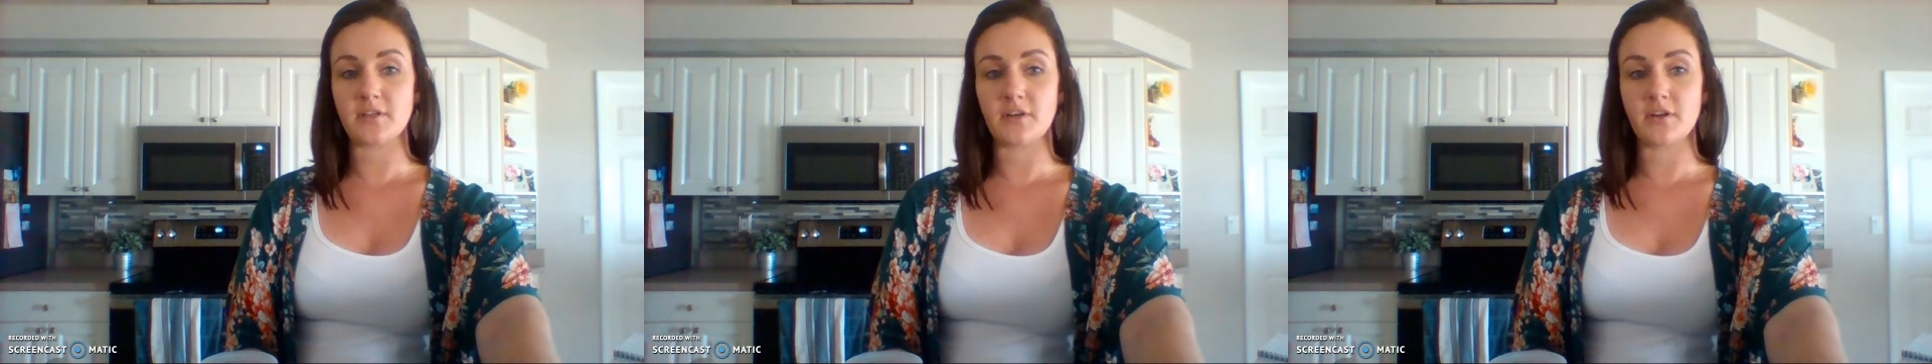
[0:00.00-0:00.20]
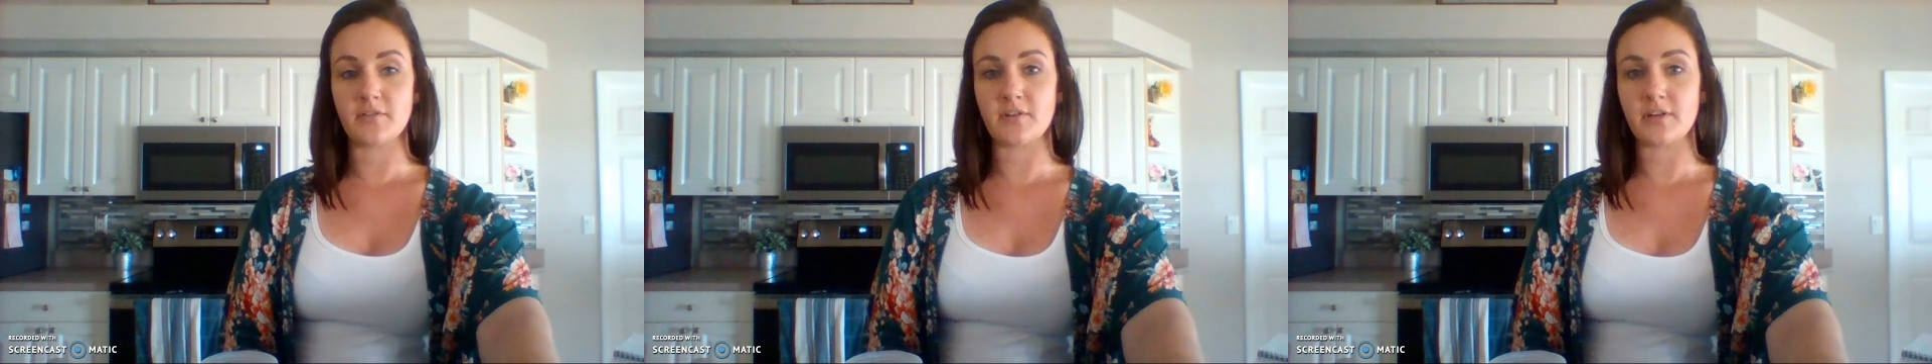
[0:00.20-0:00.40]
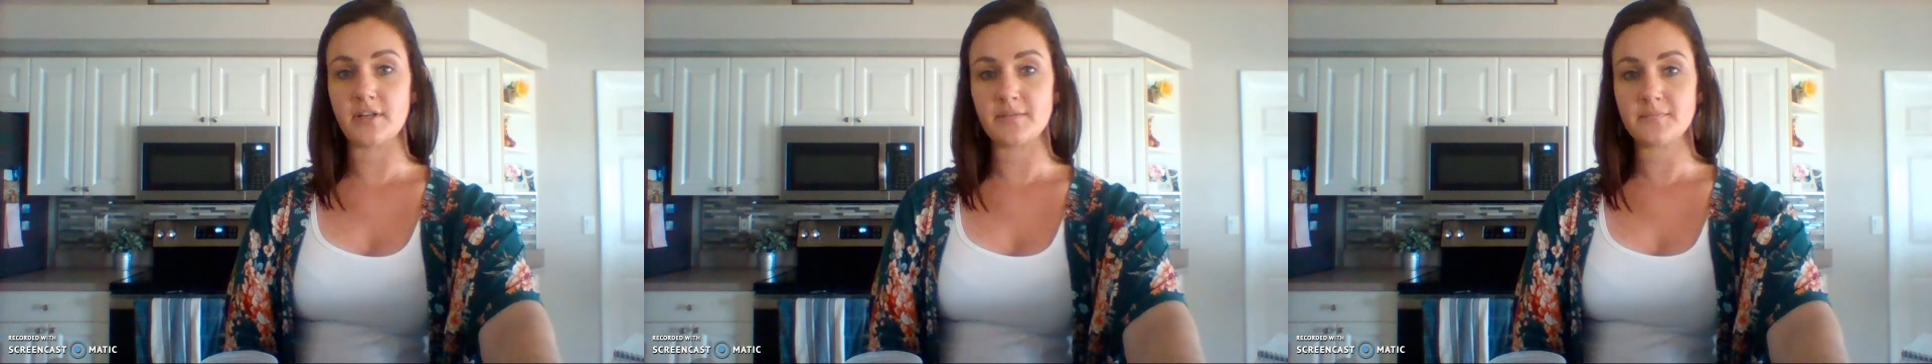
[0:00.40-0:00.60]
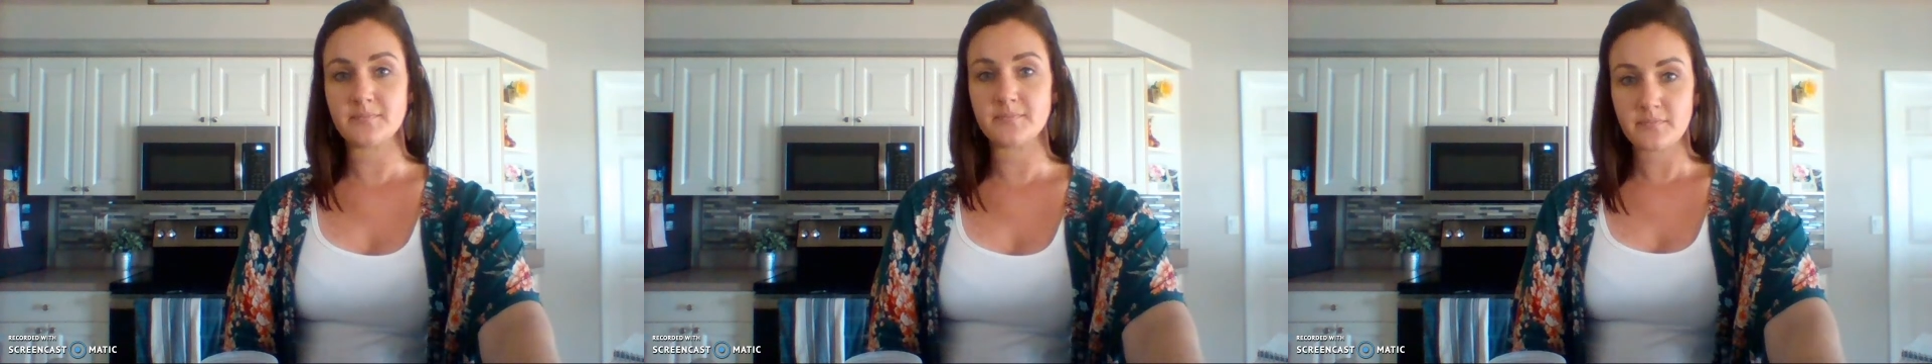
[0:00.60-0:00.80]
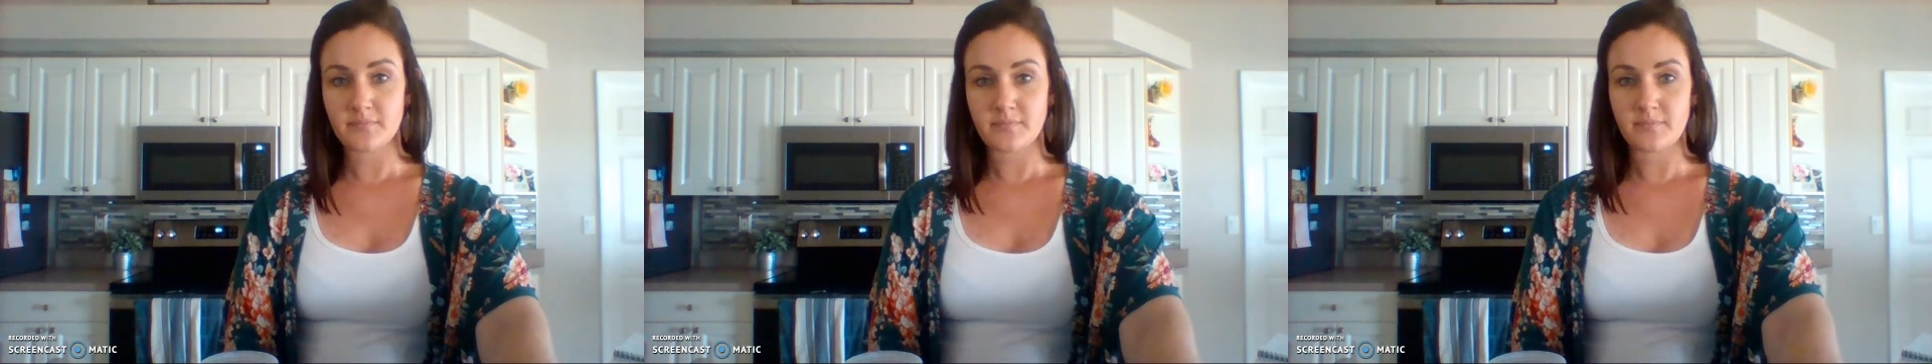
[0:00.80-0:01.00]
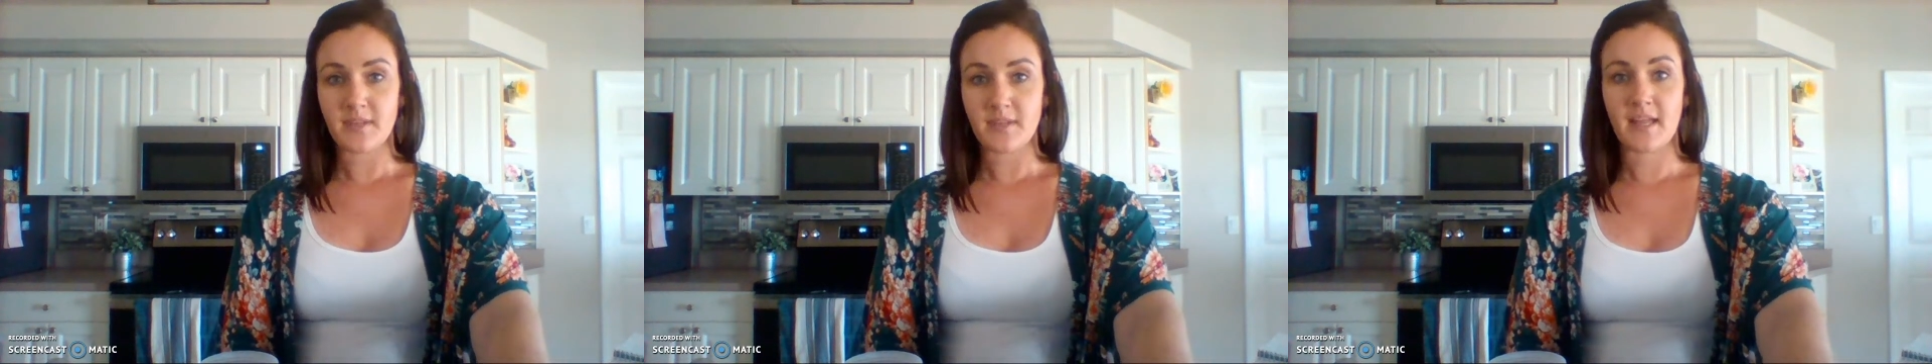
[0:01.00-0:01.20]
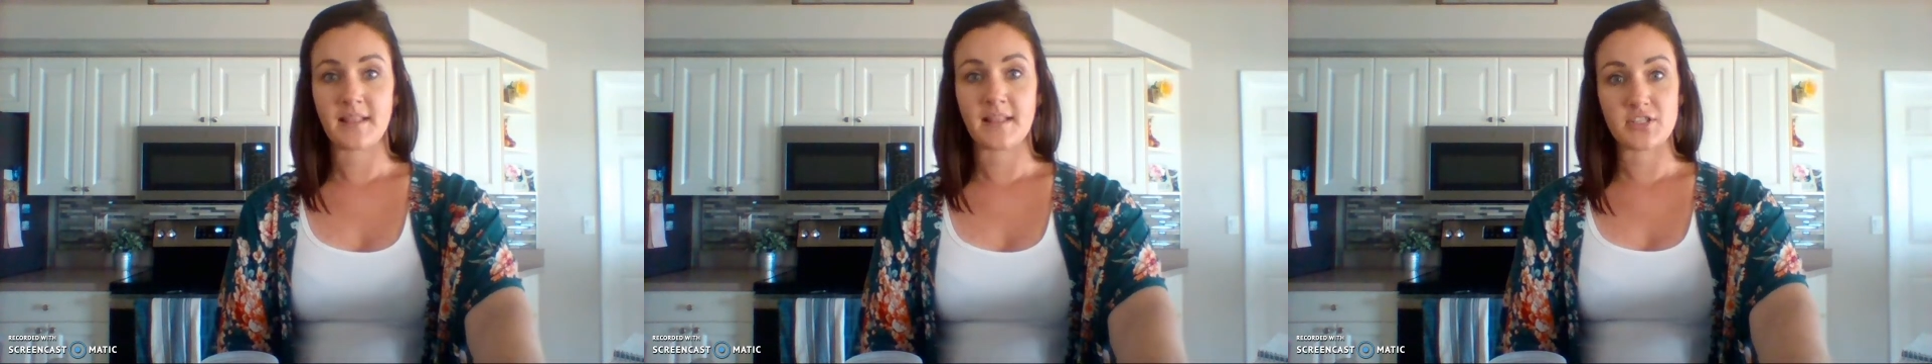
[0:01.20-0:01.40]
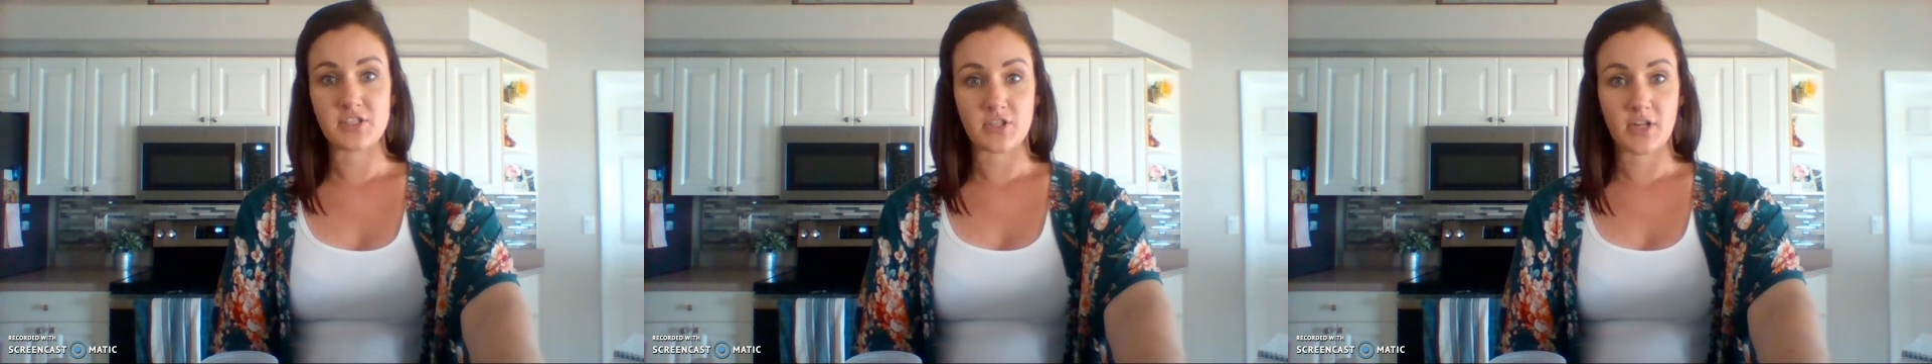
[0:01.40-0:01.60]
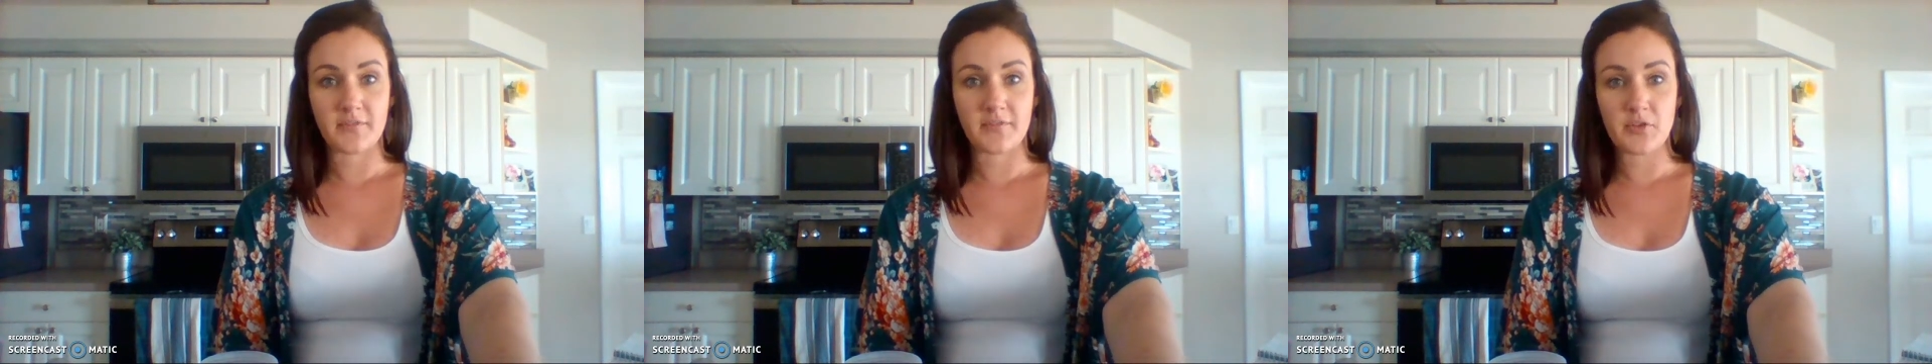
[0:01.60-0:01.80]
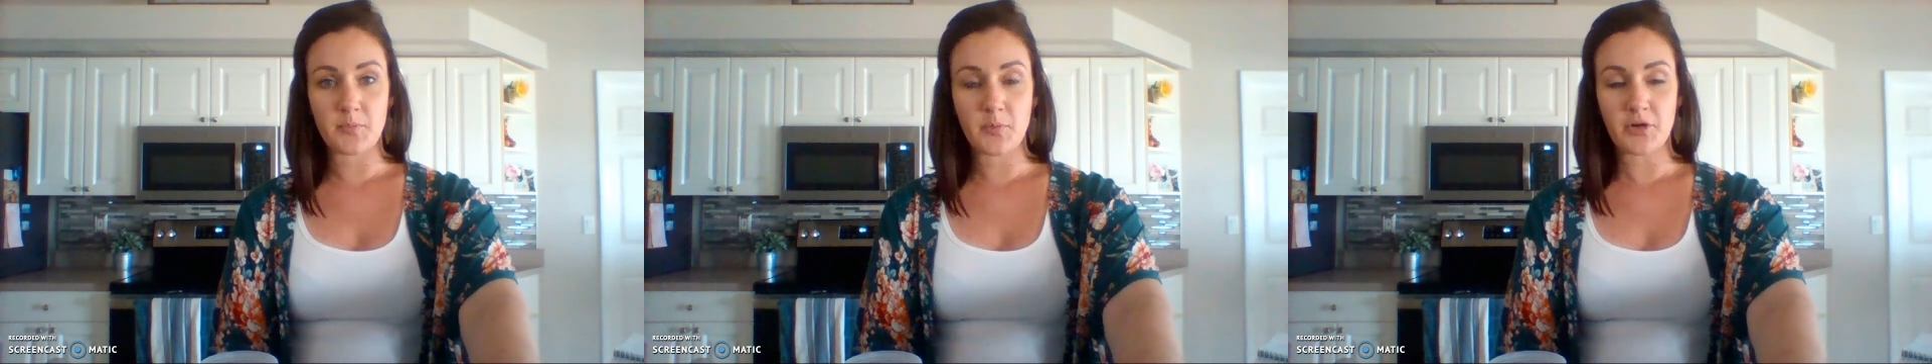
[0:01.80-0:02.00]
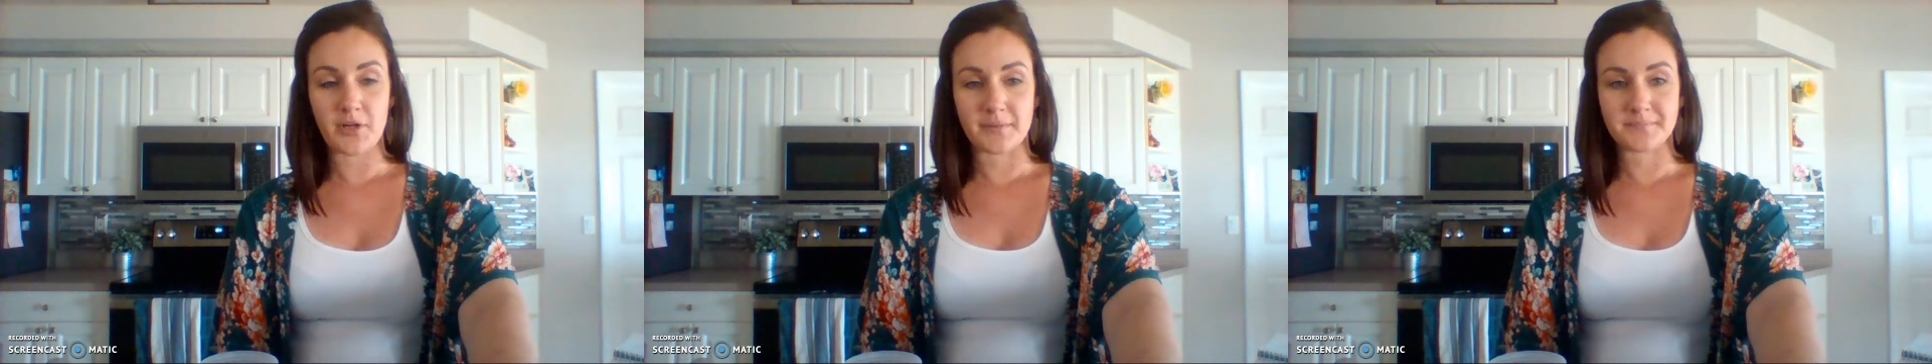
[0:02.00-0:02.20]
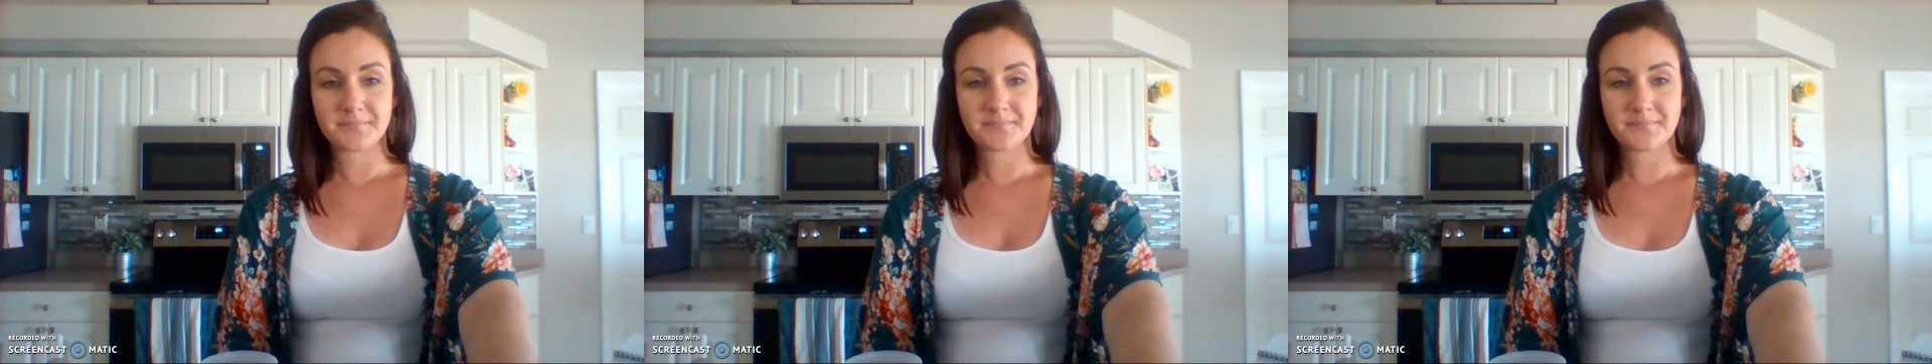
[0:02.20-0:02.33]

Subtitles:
over. Let's try a few more.